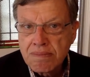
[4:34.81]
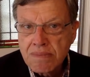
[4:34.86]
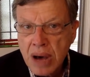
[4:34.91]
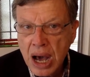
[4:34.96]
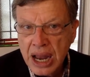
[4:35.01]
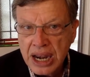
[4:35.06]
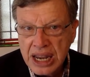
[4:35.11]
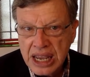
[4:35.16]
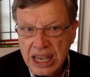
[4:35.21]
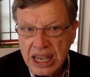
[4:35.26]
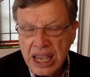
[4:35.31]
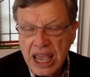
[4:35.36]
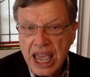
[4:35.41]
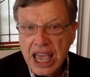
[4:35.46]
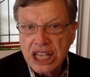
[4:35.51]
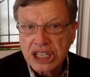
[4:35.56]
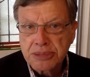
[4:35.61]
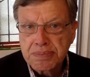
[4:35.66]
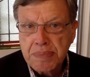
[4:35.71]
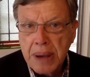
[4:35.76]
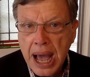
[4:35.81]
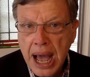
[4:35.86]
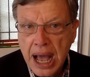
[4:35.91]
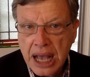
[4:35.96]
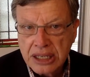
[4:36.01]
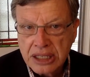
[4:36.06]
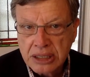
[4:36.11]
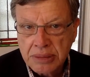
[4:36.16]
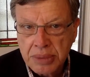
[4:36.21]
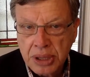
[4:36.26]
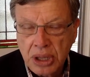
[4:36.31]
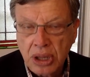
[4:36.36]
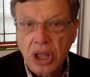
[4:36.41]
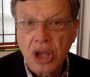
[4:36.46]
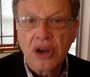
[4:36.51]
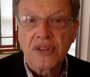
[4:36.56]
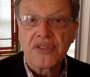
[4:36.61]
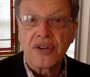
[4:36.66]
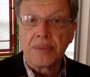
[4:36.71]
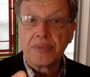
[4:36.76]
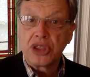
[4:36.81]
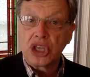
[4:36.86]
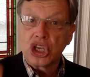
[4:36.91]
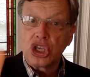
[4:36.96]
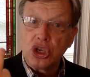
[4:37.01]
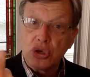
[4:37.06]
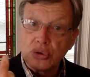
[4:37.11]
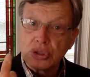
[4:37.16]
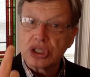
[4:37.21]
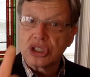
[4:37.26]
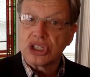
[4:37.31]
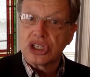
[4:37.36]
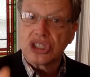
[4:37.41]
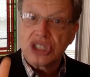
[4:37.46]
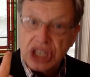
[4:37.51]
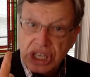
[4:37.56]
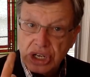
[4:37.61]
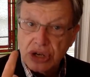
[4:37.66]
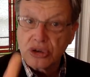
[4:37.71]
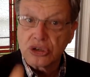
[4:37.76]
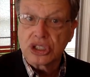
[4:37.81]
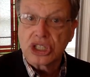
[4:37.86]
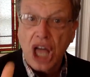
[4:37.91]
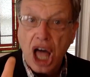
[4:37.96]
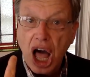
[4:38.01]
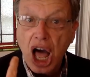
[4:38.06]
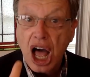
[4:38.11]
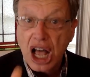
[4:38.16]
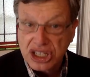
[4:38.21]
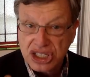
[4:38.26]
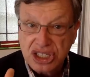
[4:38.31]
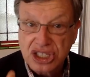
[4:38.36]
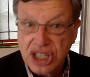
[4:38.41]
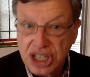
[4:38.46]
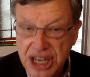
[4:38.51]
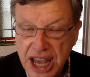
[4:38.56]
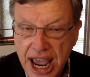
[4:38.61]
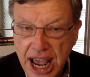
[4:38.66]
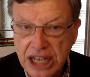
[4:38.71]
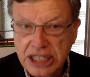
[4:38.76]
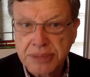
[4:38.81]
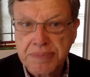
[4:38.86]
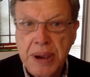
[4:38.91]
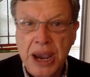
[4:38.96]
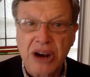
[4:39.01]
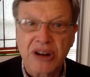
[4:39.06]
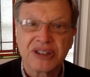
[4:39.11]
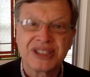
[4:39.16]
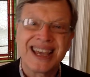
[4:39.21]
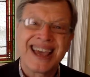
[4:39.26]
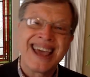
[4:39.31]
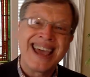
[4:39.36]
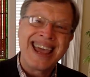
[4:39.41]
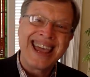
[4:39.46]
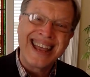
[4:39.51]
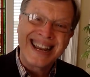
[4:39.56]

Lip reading: money as possible from the useless eaters, us, the taxpayers,